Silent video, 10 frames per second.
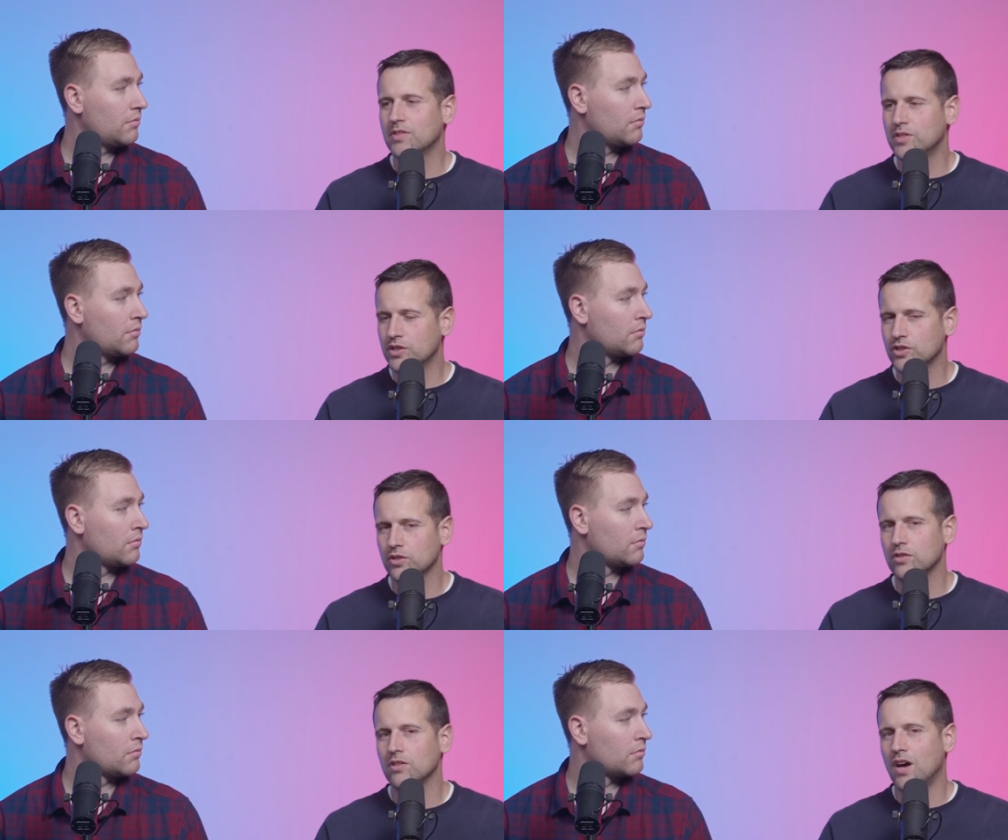
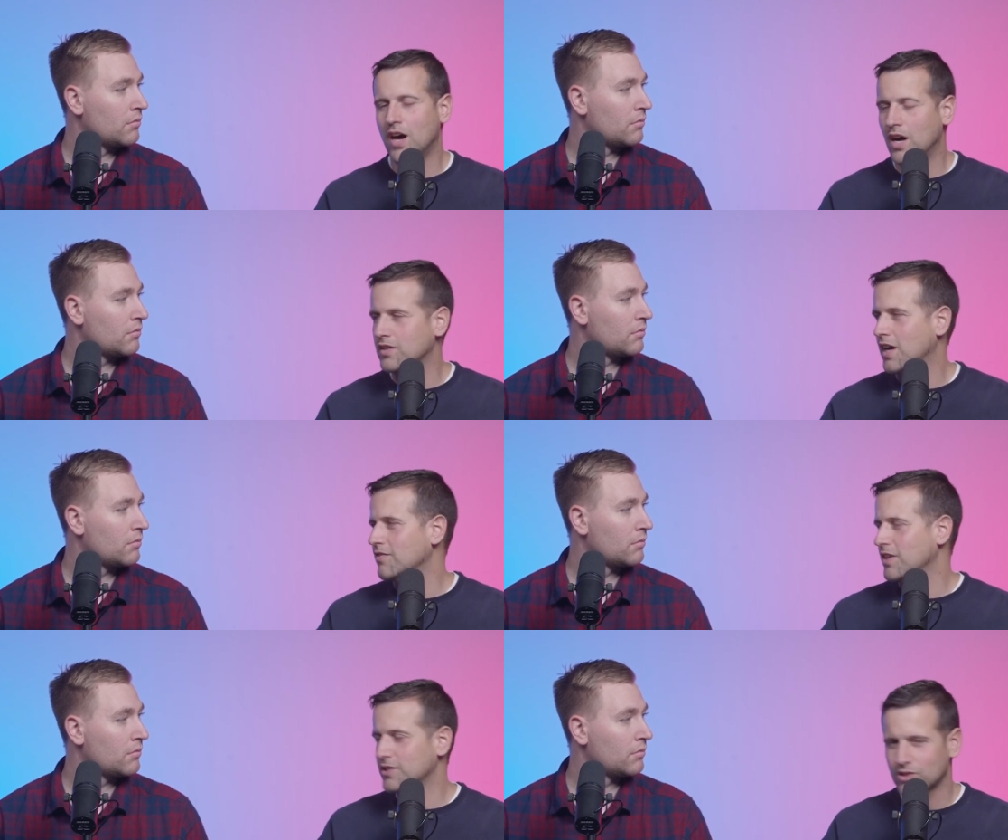Speaker 1: digital online
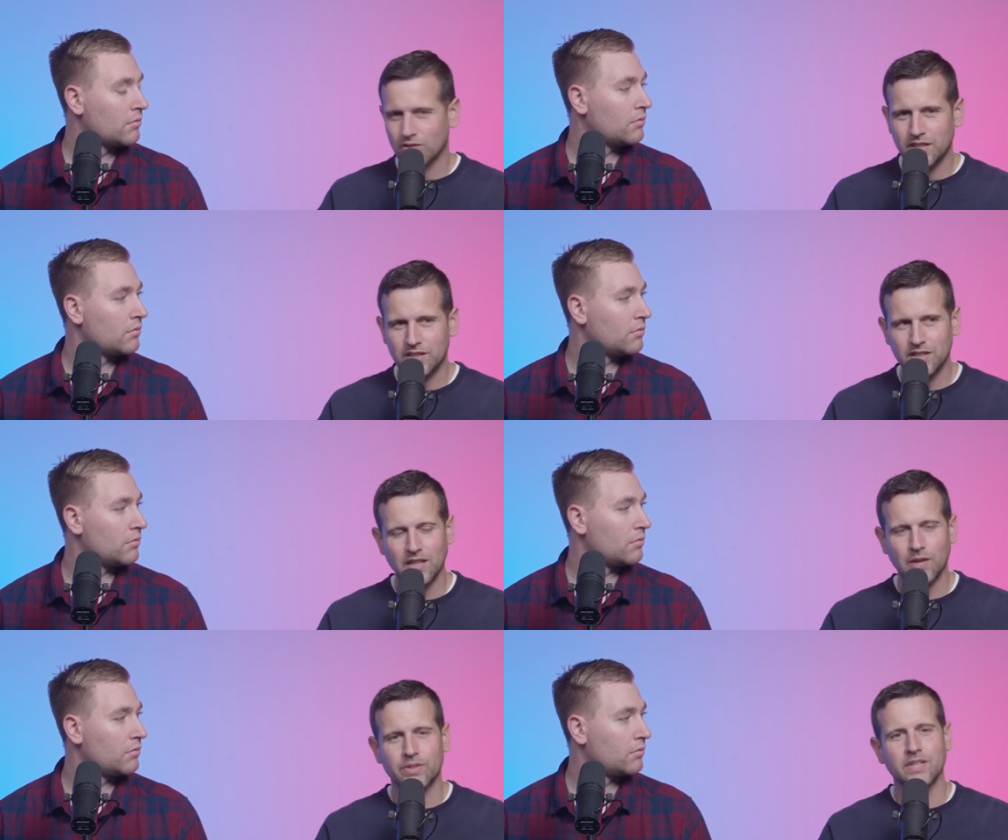registration
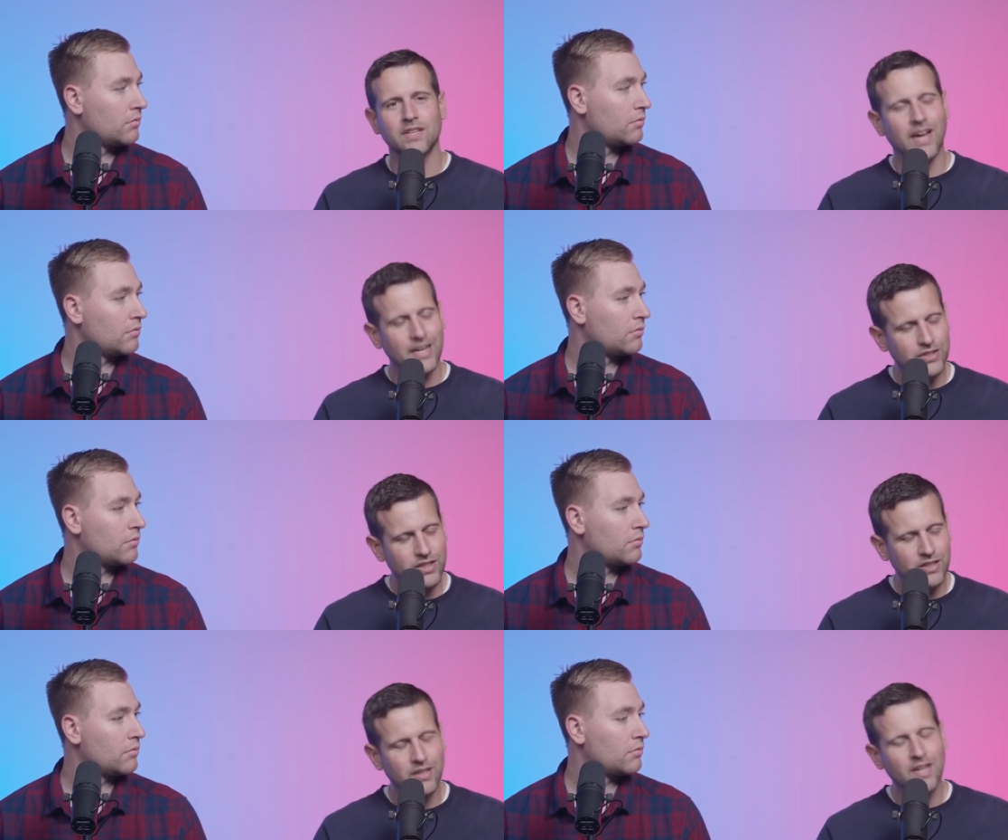like we did last
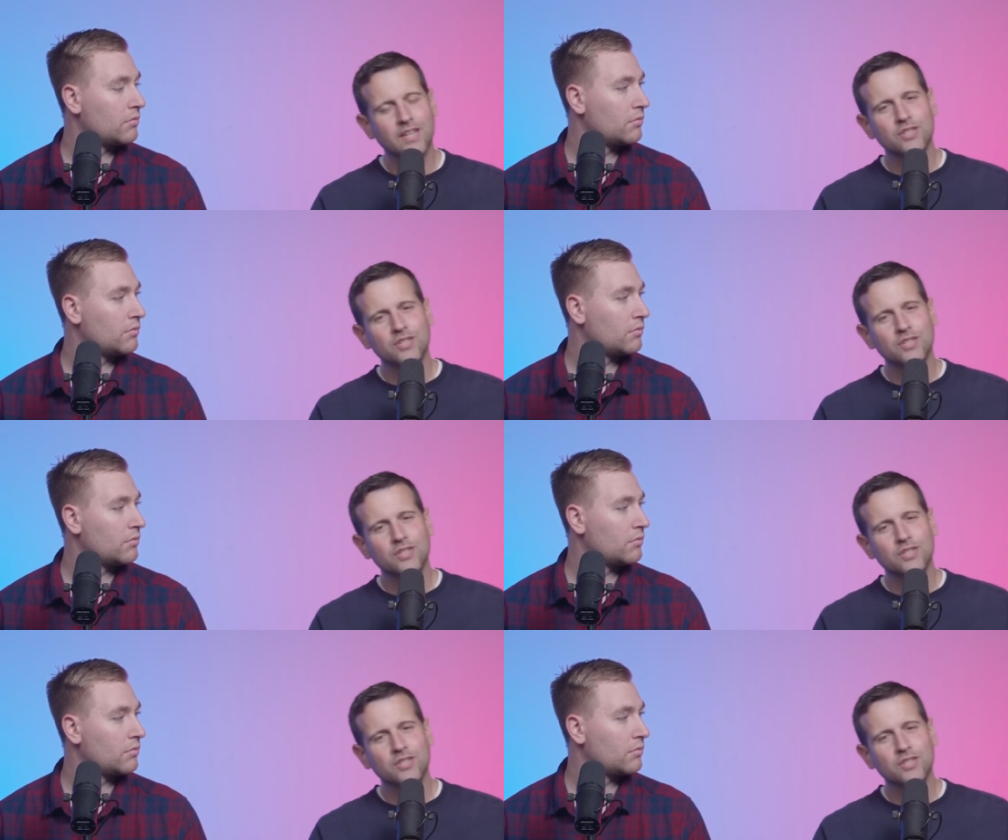year.